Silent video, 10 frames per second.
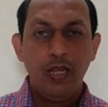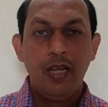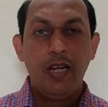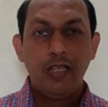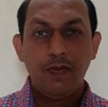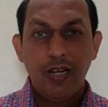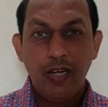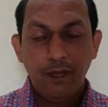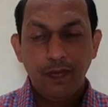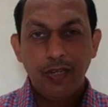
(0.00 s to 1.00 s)
It is very
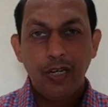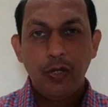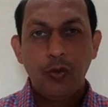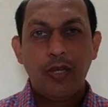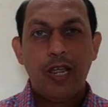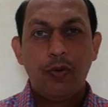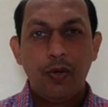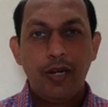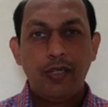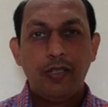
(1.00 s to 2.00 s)
difficult to
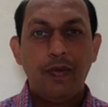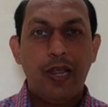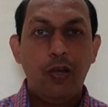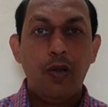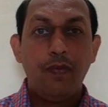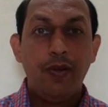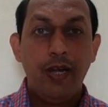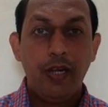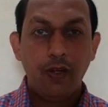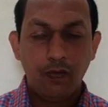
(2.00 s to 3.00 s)
calculate the value of
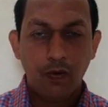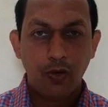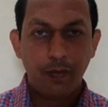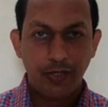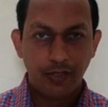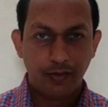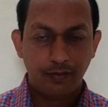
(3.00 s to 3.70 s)
heat of formation.